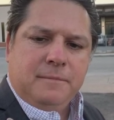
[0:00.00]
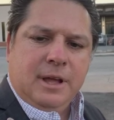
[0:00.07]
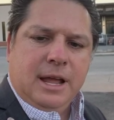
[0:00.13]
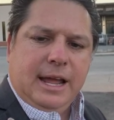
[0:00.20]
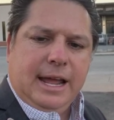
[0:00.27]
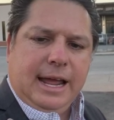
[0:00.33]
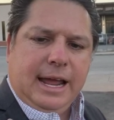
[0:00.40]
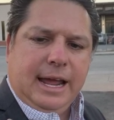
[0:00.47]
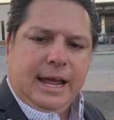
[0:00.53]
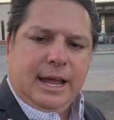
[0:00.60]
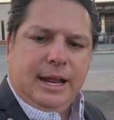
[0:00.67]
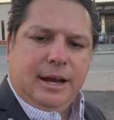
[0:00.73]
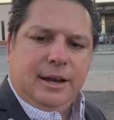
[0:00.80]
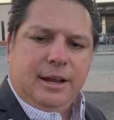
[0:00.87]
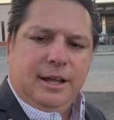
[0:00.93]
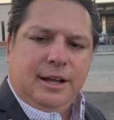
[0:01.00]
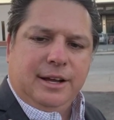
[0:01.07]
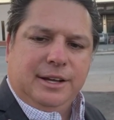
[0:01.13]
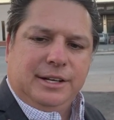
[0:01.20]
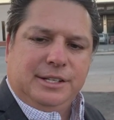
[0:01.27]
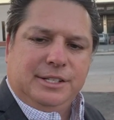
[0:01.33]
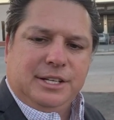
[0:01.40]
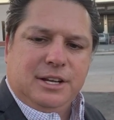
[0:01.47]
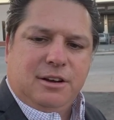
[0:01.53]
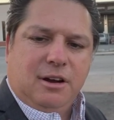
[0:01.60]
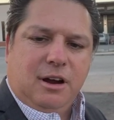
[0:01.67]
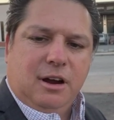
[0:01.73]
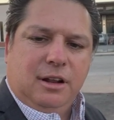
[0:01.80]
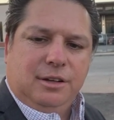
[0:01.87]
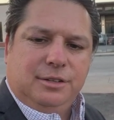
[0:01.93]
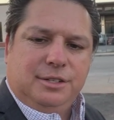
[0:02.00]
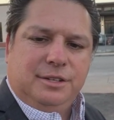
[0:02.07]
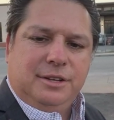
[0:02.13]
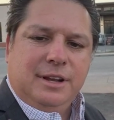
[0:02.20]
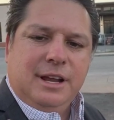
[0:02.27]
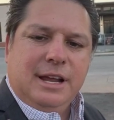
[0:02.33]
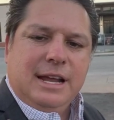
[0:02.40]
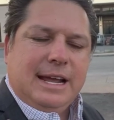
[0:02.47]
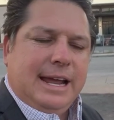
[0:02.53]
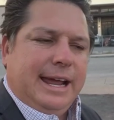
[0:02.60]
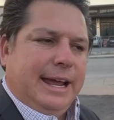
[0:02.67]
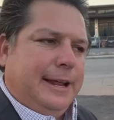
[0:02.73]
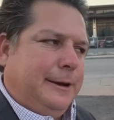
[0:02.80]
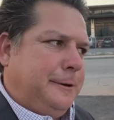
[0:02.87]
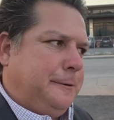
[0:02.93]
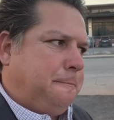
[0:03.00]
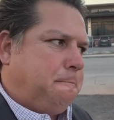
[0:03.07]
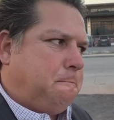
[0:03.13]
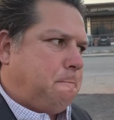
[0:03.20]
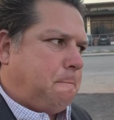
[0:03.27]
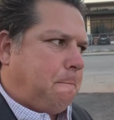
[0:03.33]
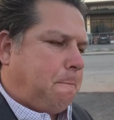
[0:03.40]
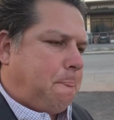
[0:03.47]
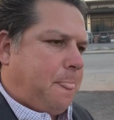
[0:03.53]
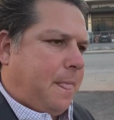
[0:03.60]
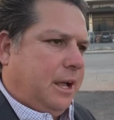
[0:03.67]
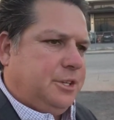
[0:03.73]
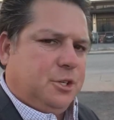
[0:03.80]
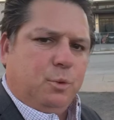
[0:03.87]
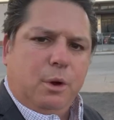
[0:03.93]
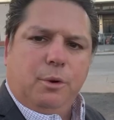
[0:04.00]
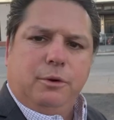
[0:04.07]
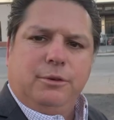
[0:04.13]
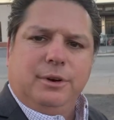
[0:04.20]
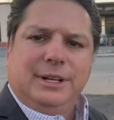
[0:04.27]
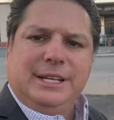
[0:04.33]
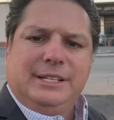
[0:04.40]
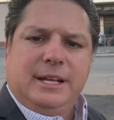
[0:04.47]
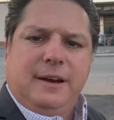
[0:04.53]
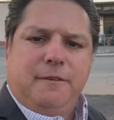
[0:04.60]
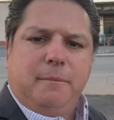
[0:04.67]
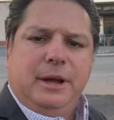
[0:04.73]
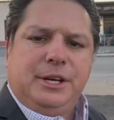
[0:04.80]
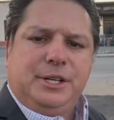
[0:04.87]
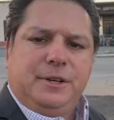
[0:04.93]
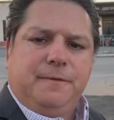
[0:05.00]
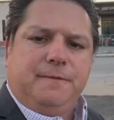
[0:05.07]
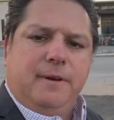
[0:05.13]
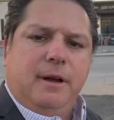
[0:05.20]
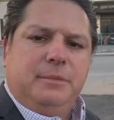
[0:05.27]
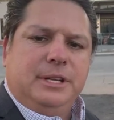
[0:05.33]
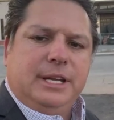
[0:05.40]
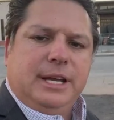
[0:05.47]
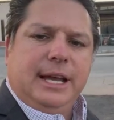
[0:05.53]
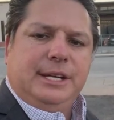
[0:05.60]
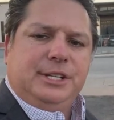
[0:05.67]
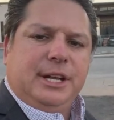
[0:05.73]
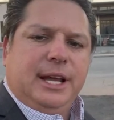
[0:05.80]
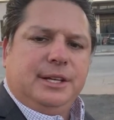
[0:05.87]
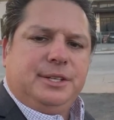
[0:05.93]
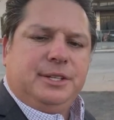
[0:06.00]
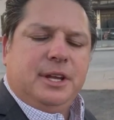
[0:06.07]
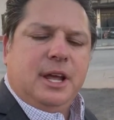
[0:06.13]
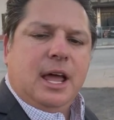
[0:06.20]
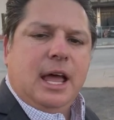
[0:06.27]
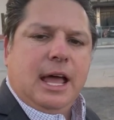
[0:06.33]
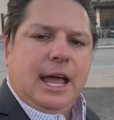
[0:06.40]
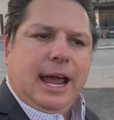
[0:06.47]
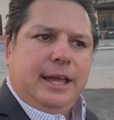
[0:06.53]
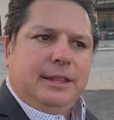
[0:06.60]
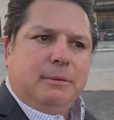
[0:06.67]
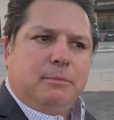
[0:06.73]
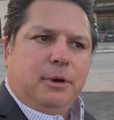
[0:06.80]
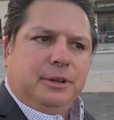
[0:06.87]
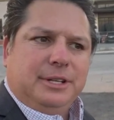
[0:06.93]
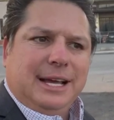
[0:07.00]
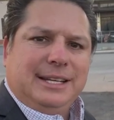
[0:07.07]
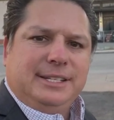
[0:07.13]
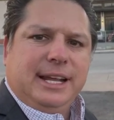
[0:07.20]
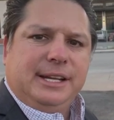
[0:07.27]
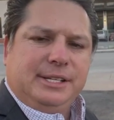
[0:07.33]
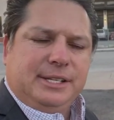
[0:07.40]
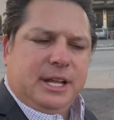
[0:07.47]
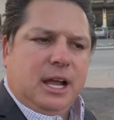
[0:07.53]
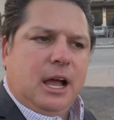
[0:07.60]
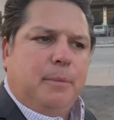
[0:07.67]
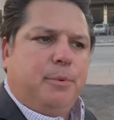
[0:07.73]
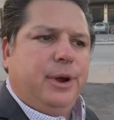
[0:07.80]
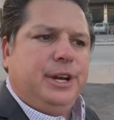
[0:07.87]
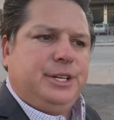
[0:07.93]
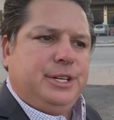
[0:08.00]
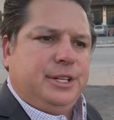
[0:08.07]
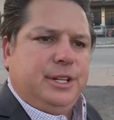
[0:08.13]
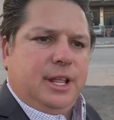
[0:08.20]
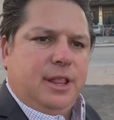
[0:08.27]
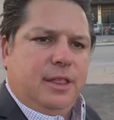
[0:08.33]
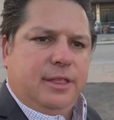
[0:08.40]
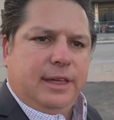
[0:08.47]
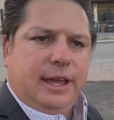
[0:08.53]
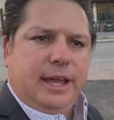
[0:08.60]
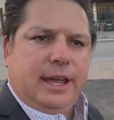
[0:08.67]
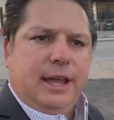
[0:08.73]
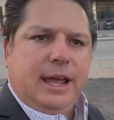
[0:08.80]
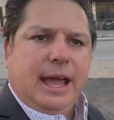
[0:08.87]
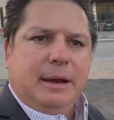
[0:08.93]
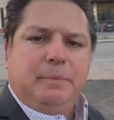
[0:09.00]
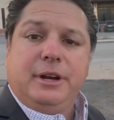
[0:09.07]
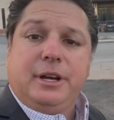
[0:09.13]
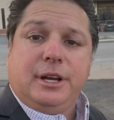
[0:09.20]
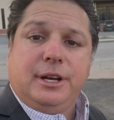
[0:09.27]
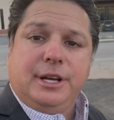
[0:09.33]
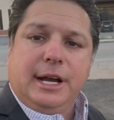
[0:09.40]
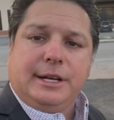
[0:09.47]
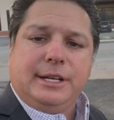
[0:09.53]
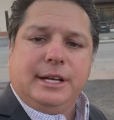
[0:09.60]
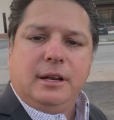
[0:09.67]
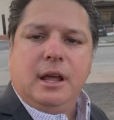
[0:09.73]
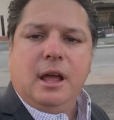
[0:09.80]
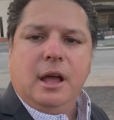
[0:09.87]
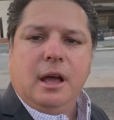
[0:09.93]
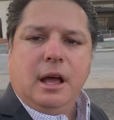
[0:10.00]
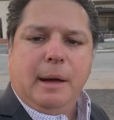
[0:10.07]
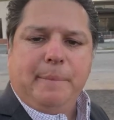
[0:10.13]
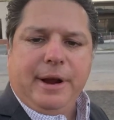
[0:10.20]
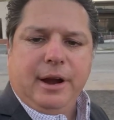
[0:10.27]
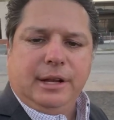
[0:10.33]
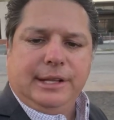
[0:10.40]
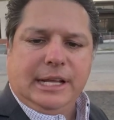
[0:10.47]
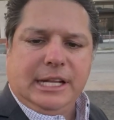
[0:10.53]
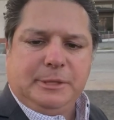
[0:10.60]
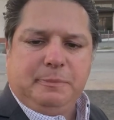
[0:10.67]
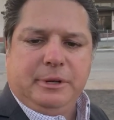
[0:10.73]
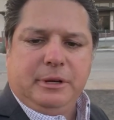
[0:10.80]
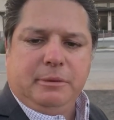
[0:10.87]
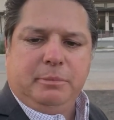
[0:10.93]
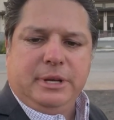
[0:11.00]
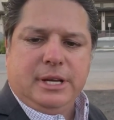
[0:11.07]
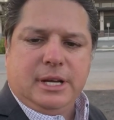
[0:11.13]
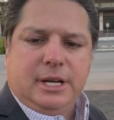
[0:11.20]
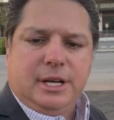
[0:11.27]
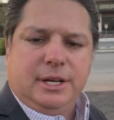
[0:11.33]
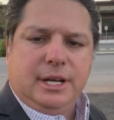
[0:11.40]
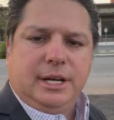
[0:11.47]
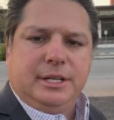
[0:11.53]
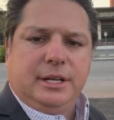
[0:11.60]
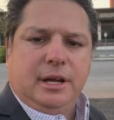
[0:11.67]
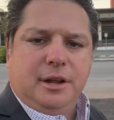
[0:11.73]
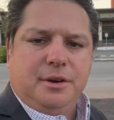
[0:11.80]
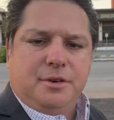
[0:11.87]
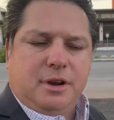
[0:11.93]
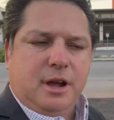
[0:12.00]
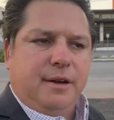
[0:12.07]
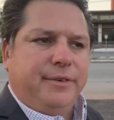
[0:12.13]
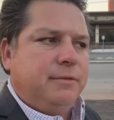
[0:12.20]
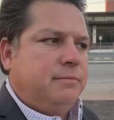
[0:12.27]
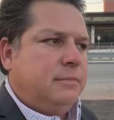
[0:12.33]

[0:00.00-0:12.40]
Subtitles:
And good to see you, Carlos. And so we will release that information from DHS and the multi-state sting operation that they had been conducting. Apparently that's been being conducted undercover.